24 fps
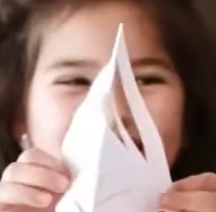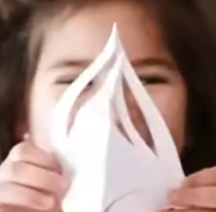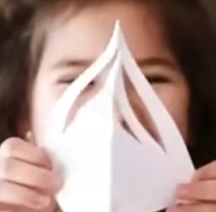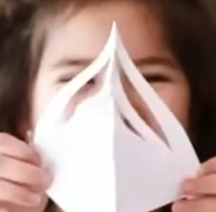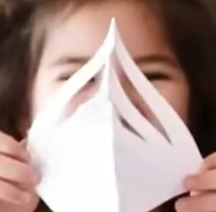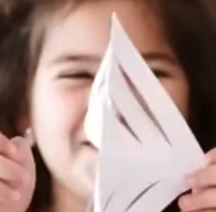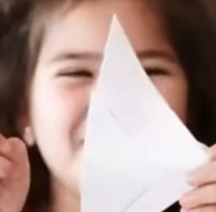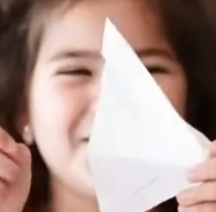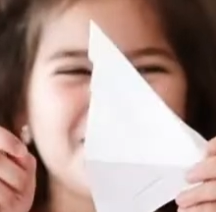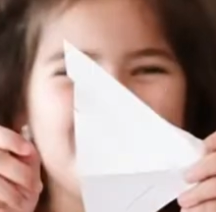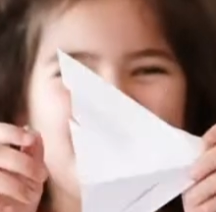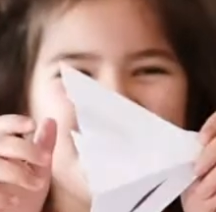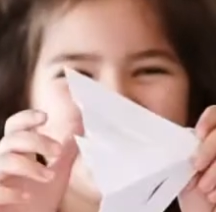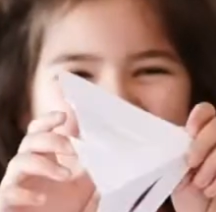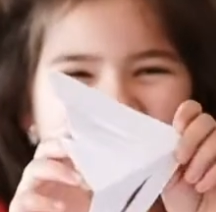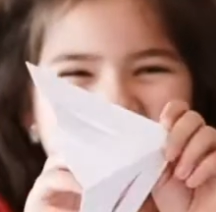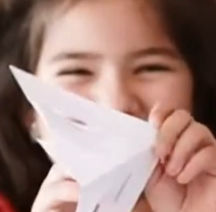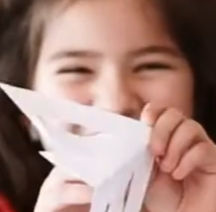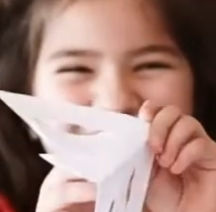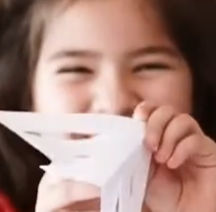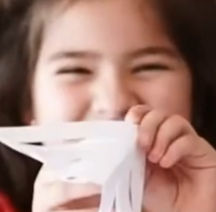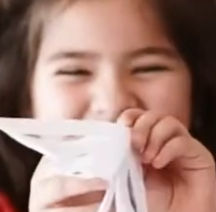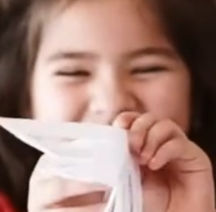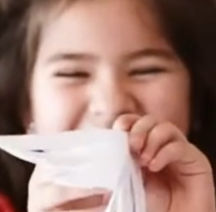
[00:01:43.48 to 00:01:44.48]
you
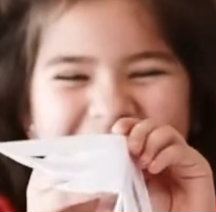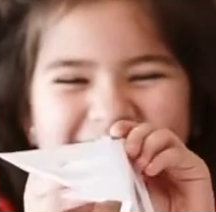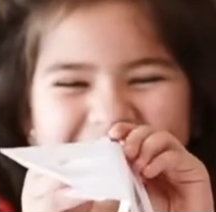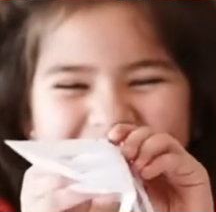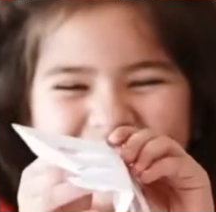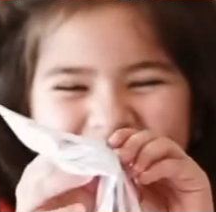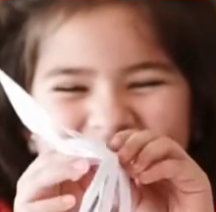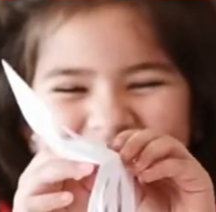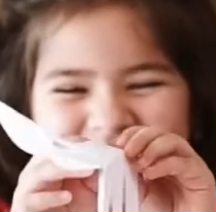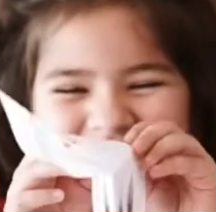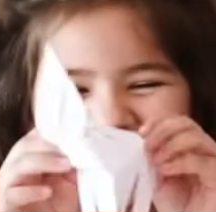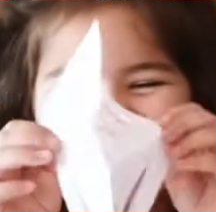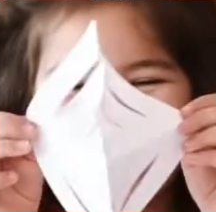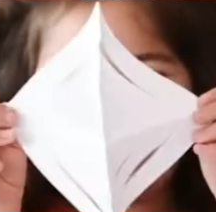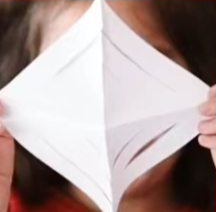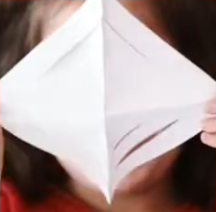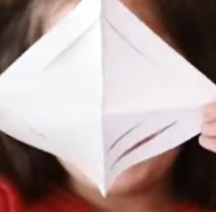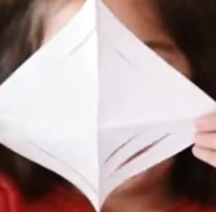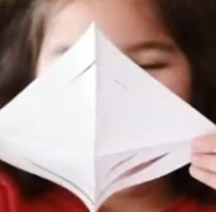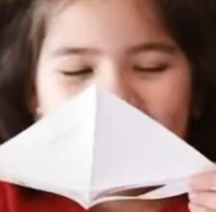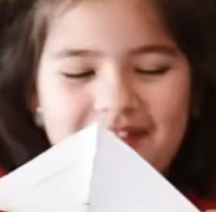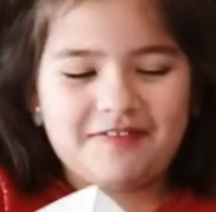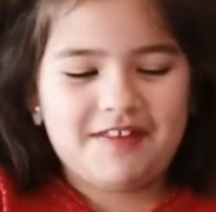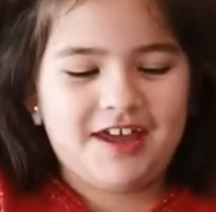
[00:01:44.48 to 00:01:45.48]
open it,
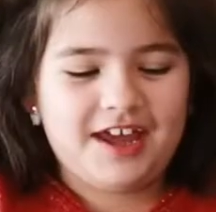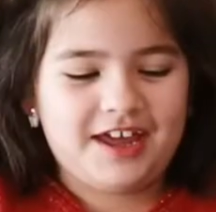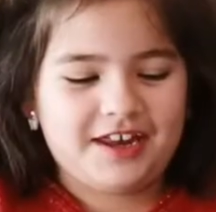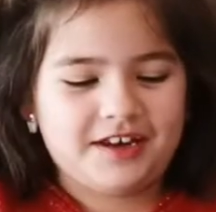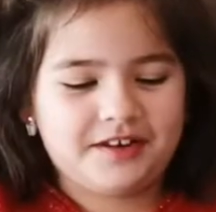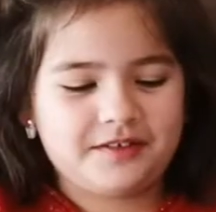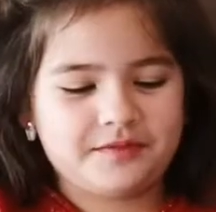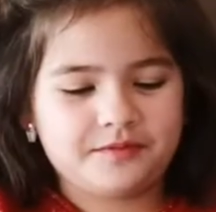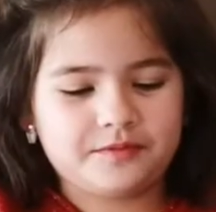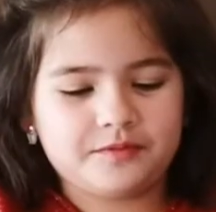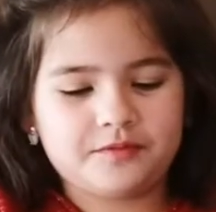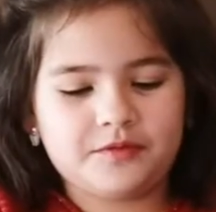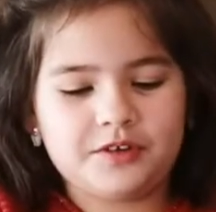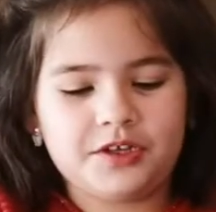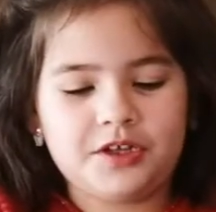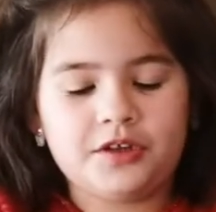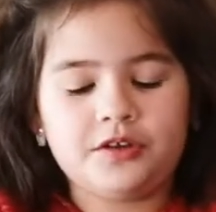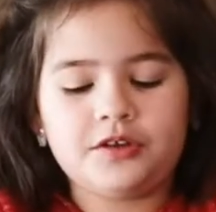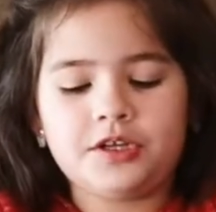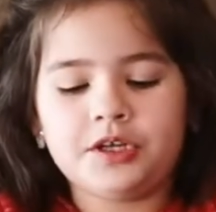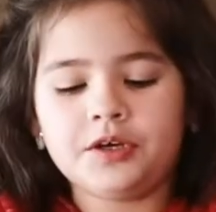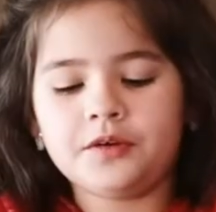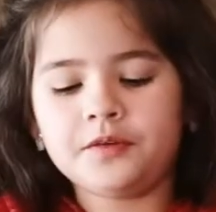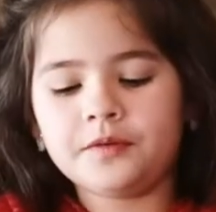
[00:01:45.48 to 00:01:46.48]
and then what
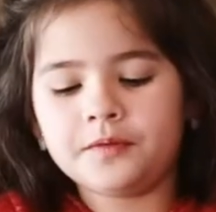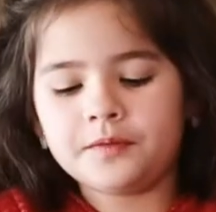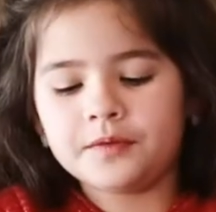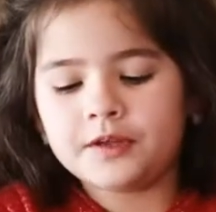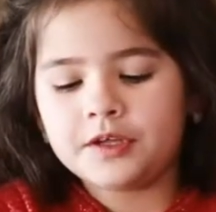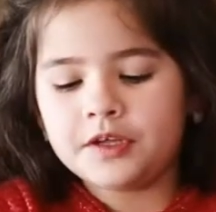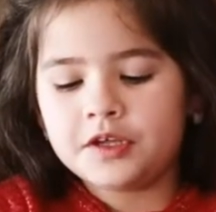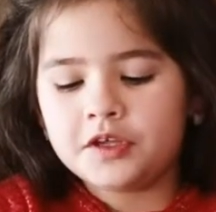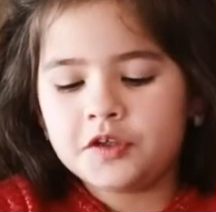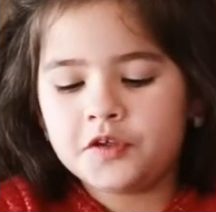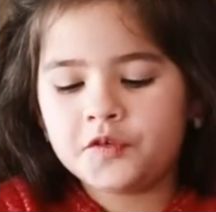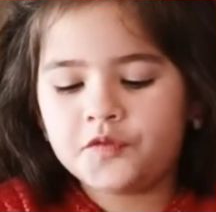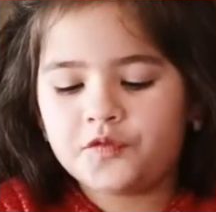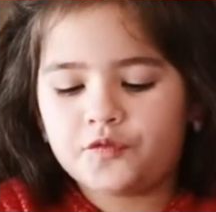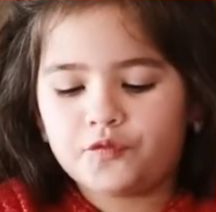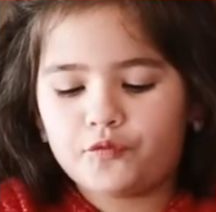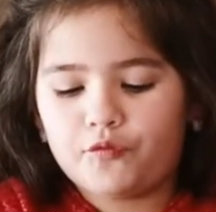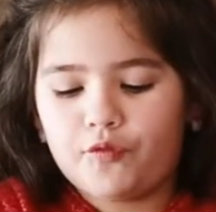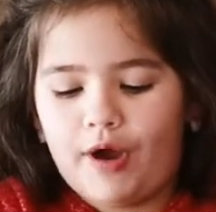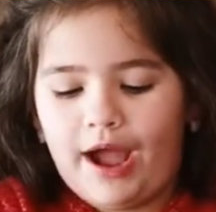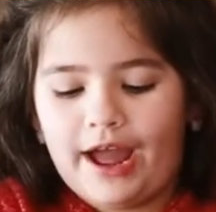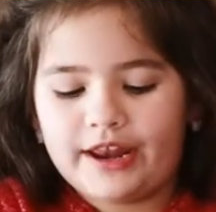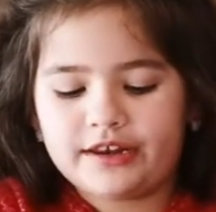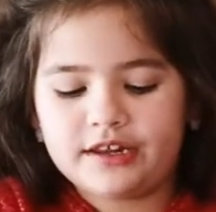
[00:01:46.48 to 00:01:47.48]
you do, you
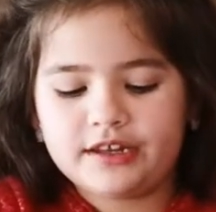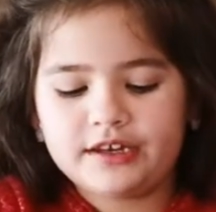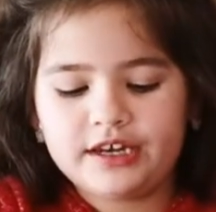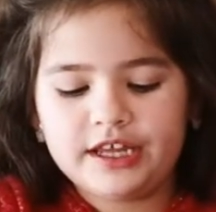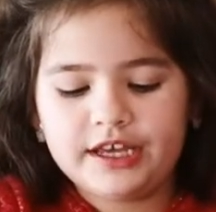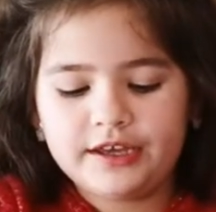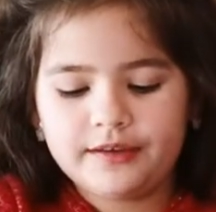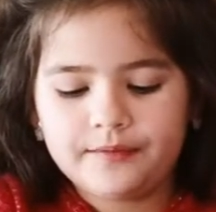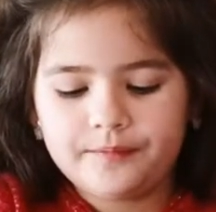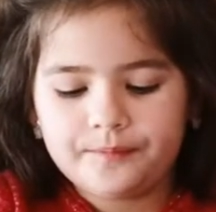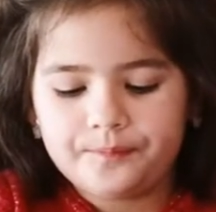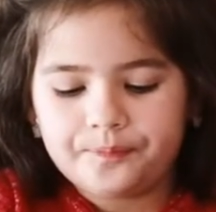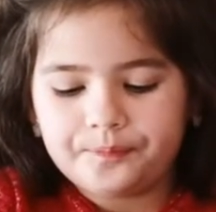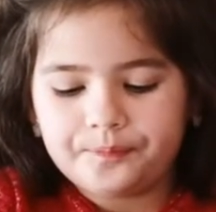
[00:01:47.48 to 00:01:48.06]
flatten it,